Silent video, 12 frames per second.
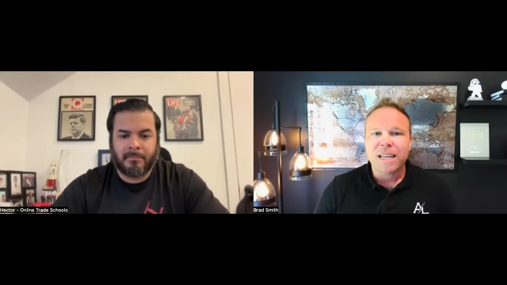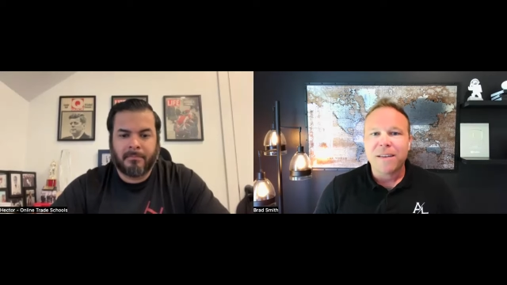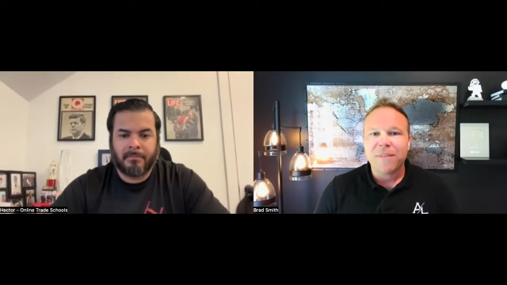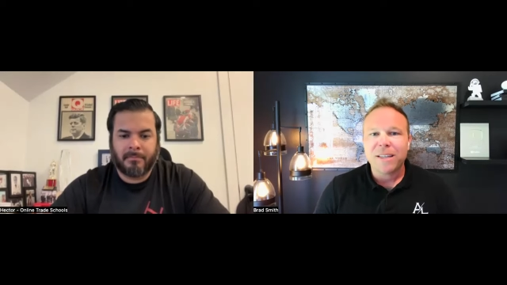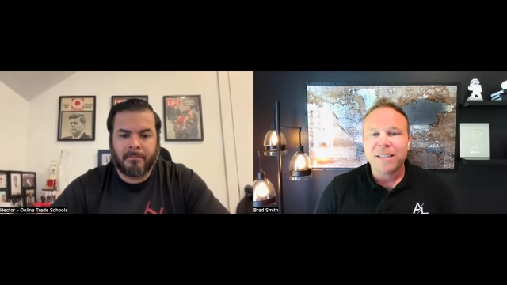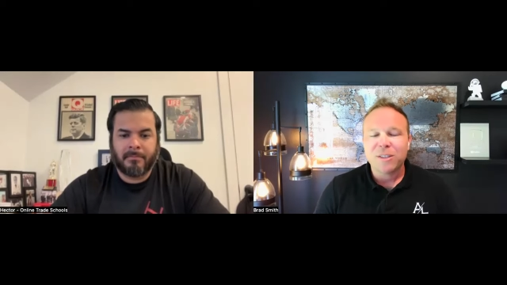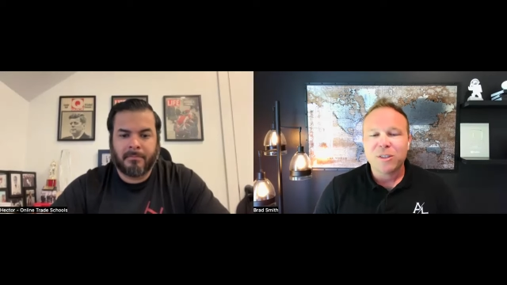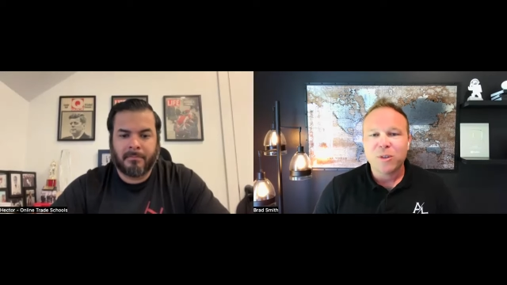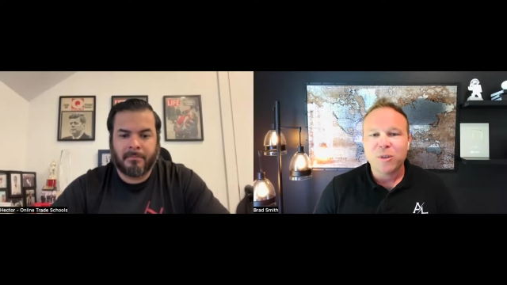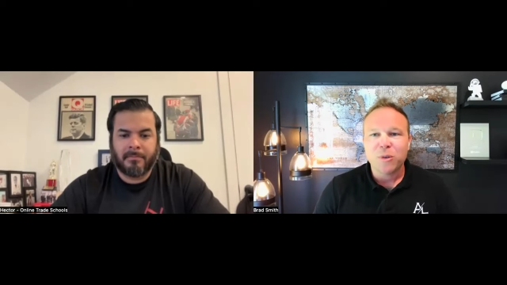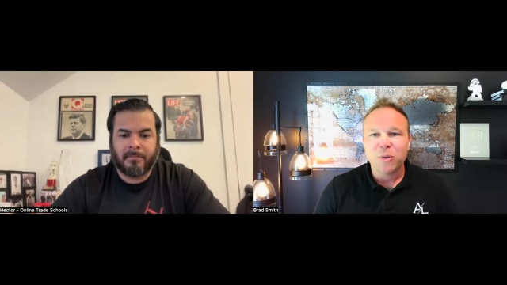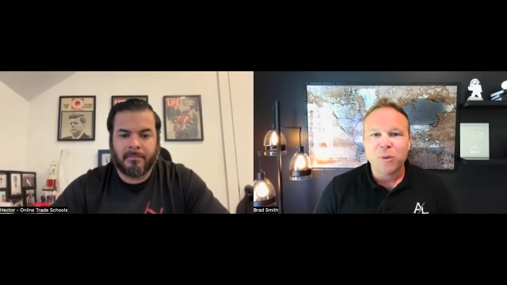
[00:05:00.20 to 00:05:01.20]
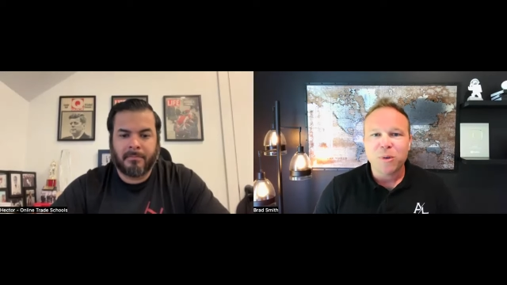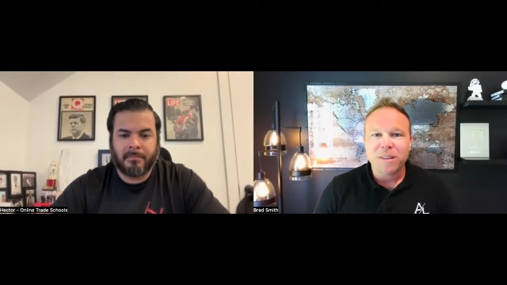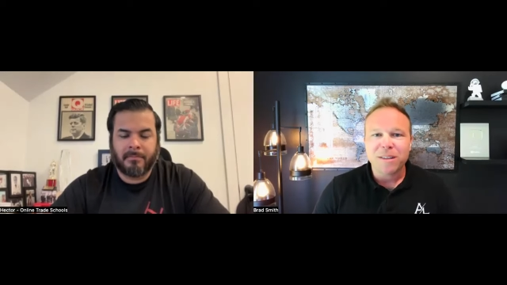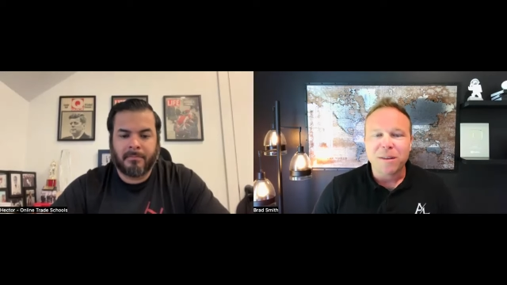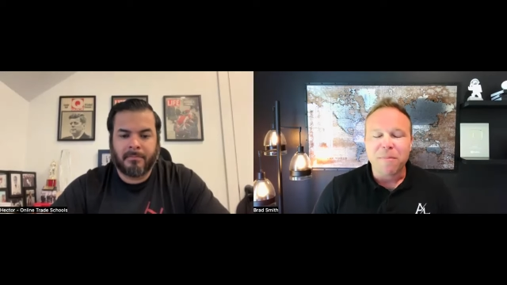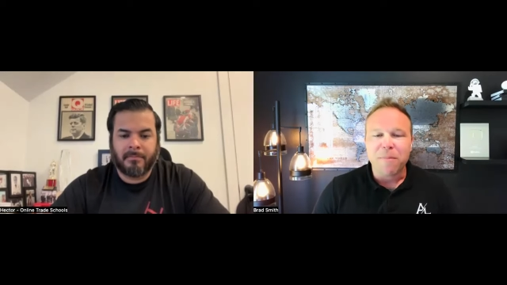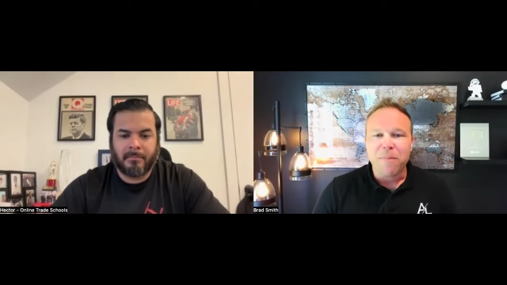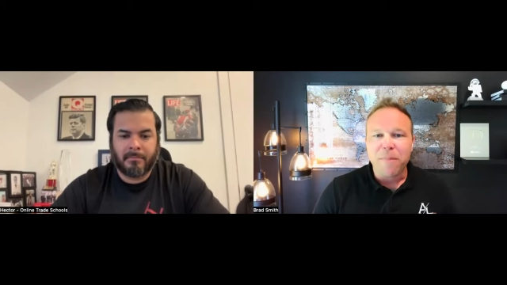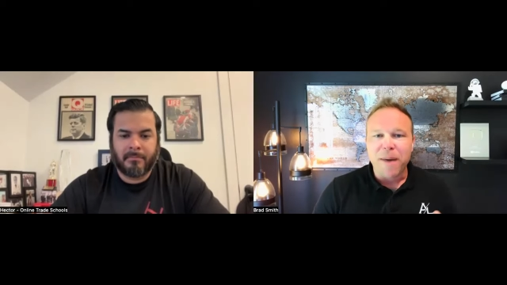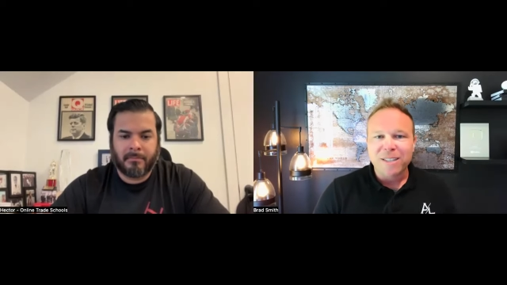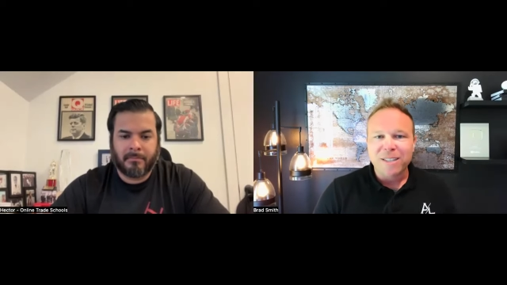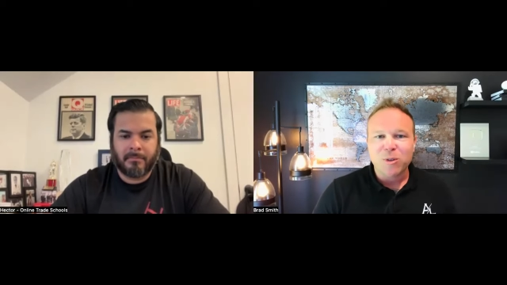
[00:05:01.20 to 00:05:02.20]
Speaker 1: dive into the
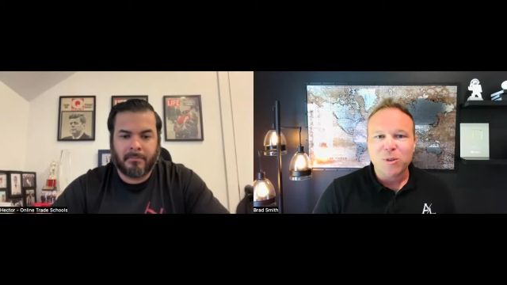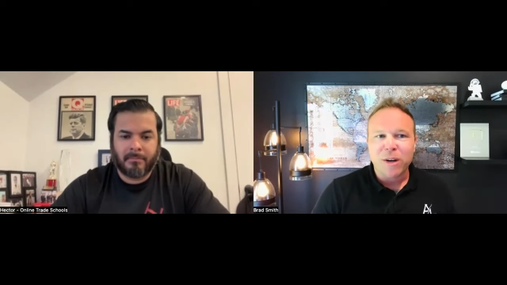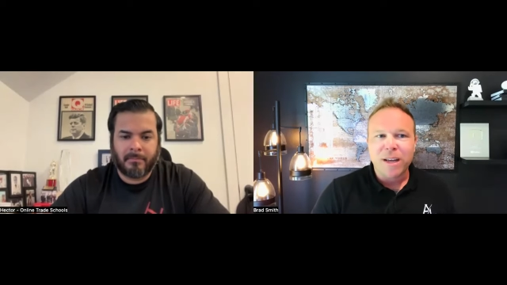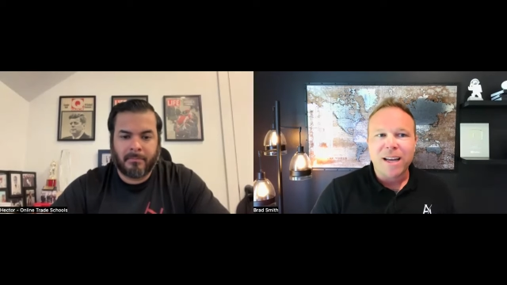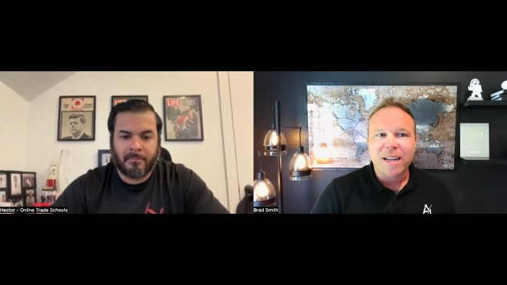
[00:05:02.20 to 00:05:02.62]
backstory